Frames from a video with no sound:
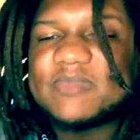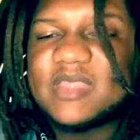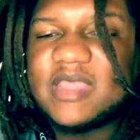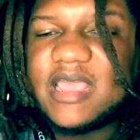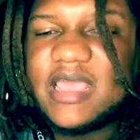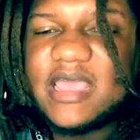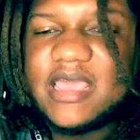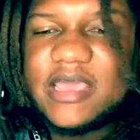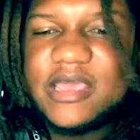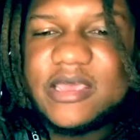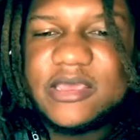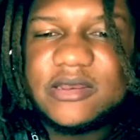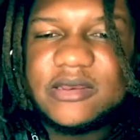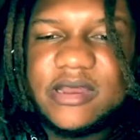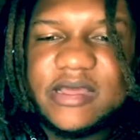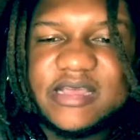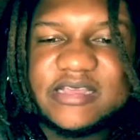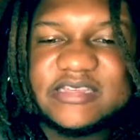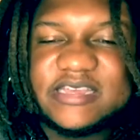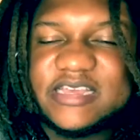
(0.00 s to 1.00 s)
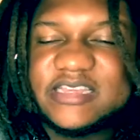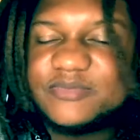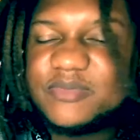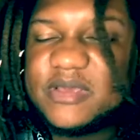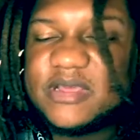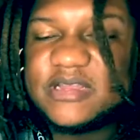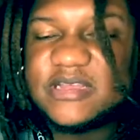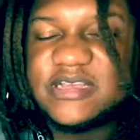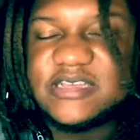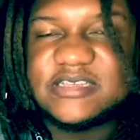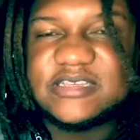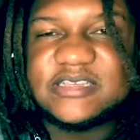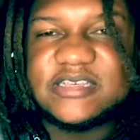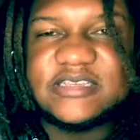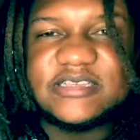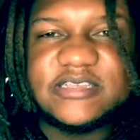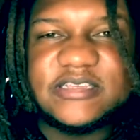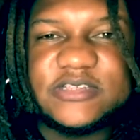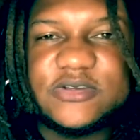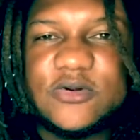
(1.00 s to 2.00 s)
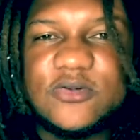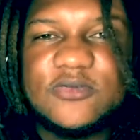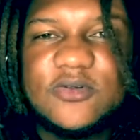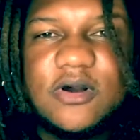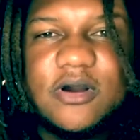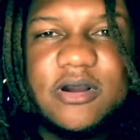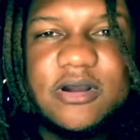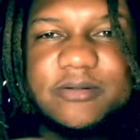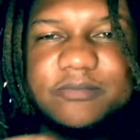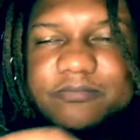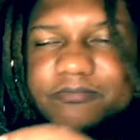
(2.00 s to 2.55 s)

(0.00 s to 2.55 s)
And like I said, it's been consistent so far.